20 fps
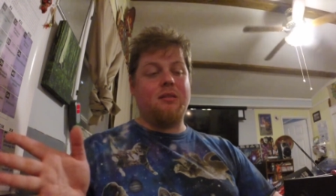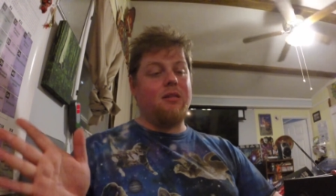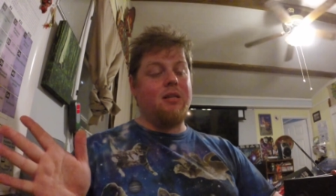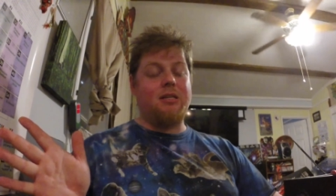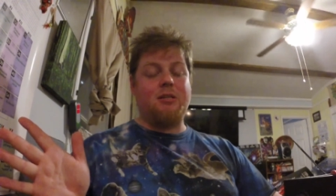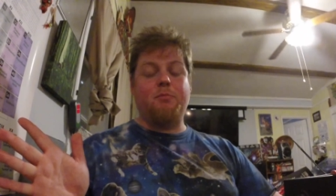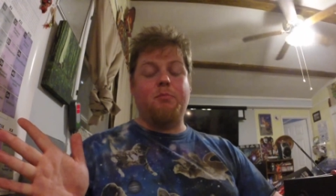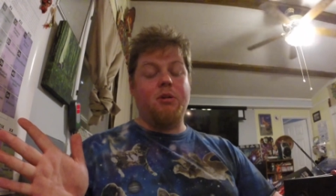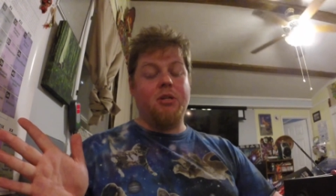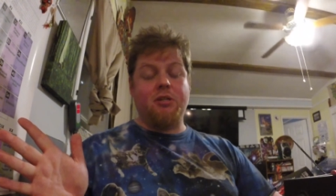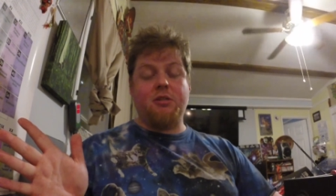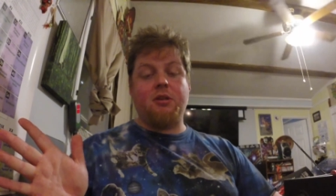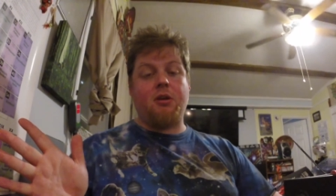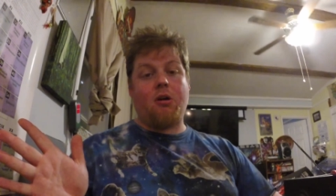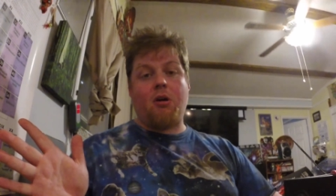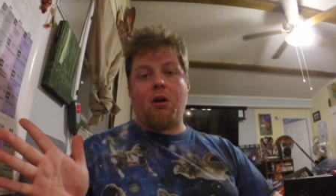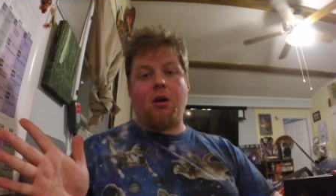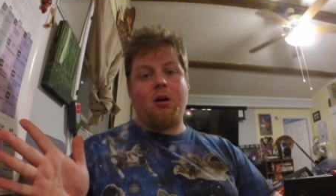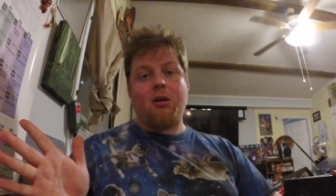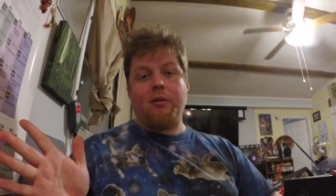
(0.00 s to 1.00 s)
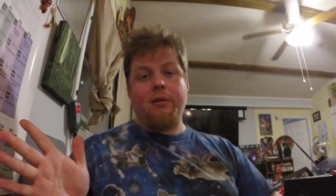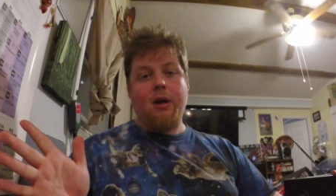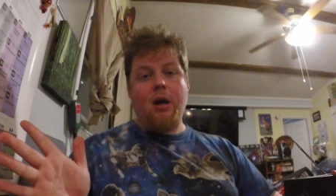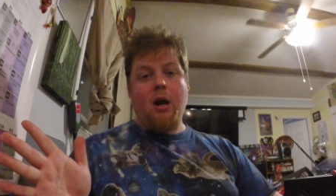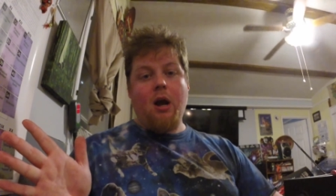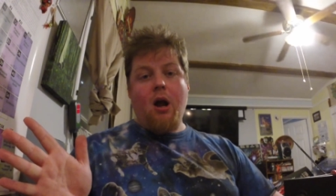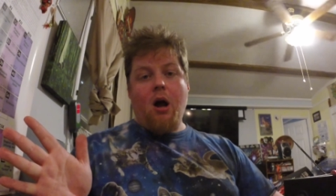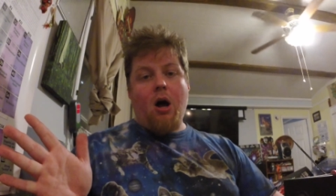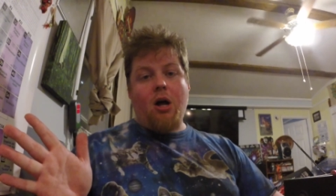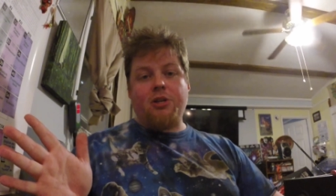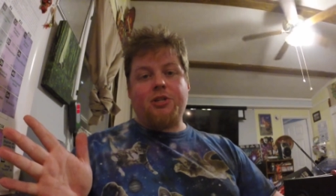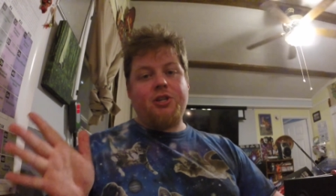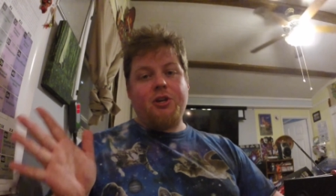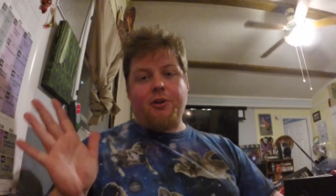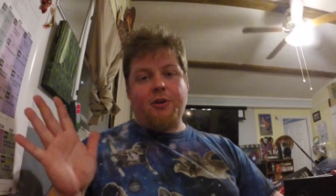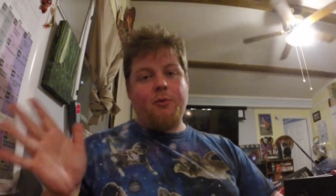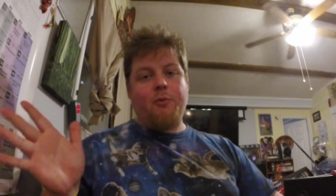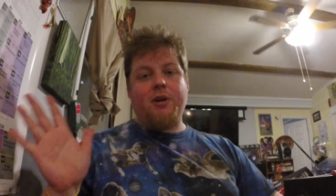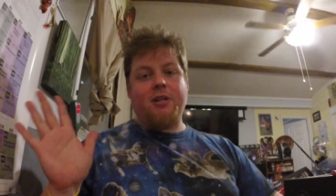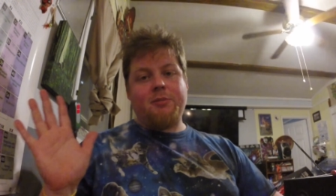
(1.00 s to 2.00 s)
It's bizarre. I'll show
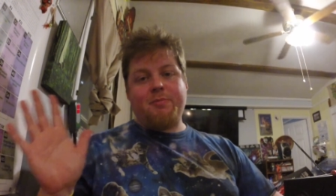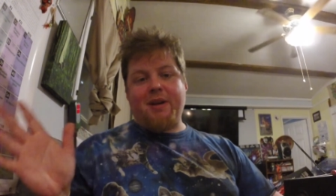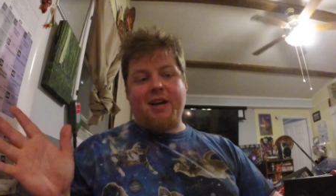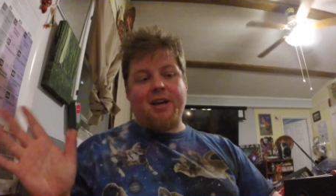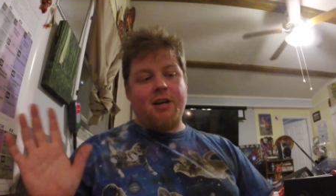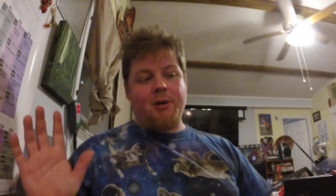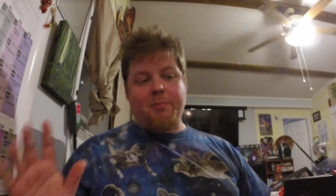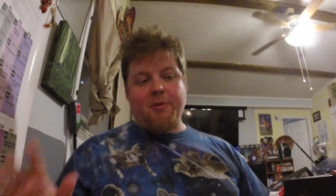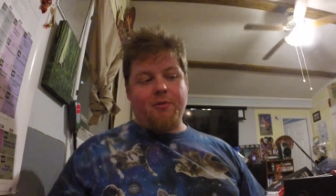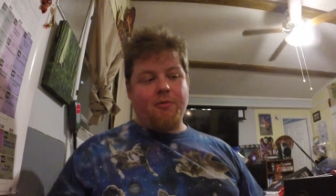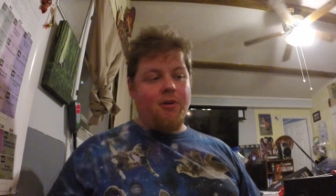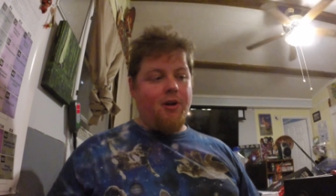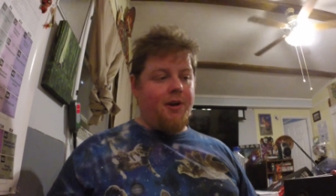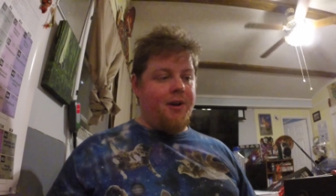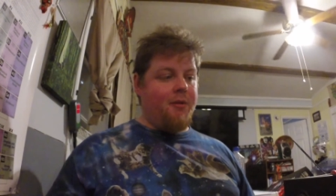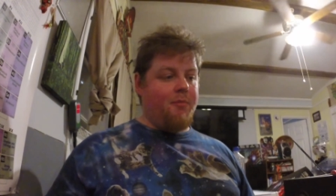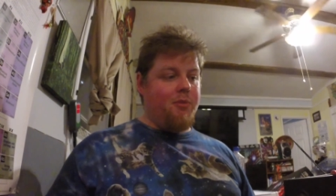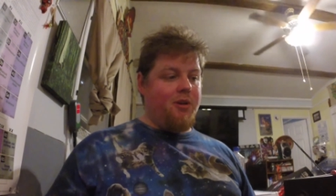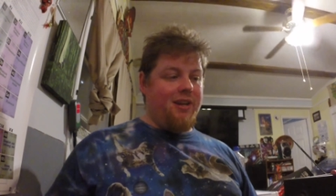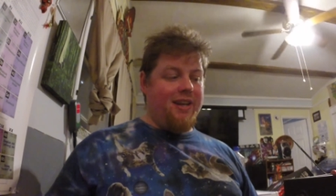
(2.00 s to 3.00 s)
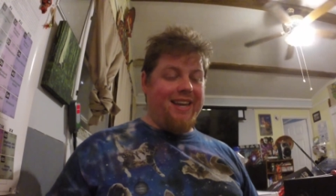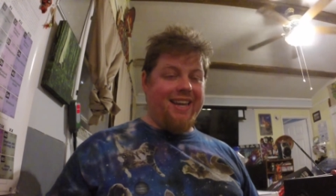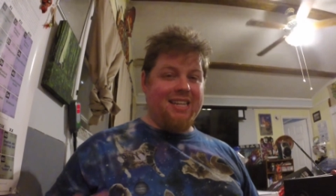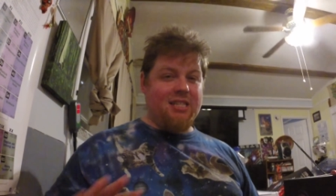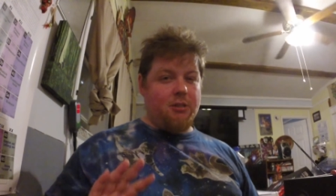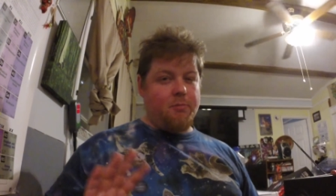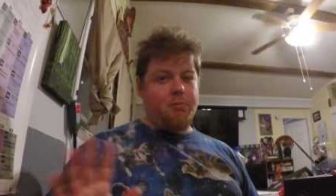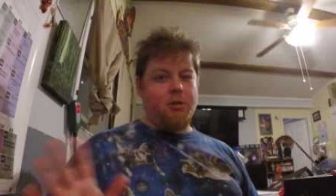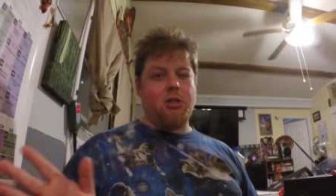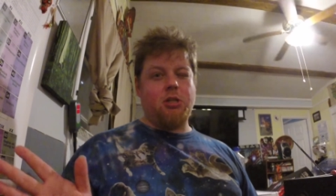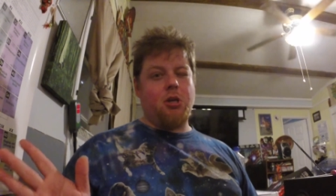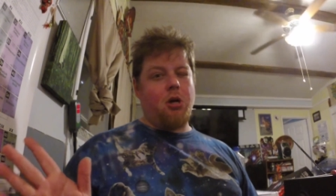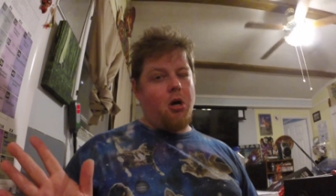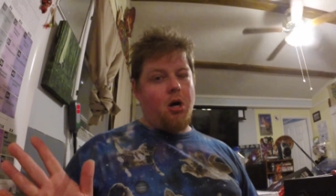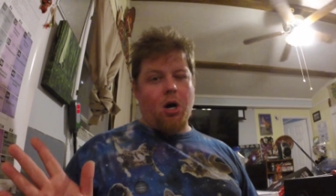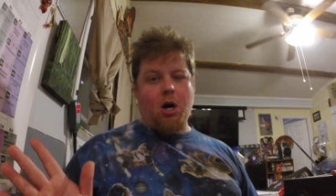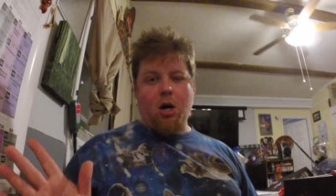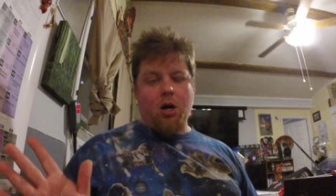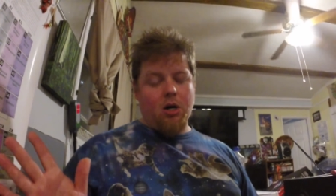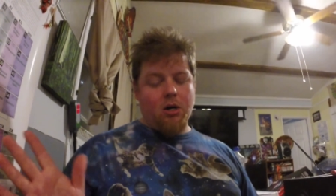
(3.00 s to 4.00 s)
you when it's back up and running, but it's
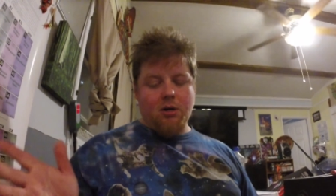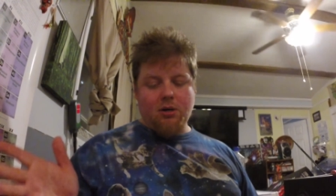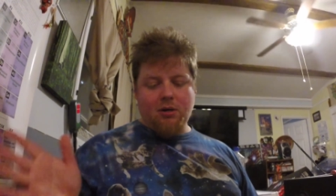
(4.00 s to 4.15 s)
bizarre.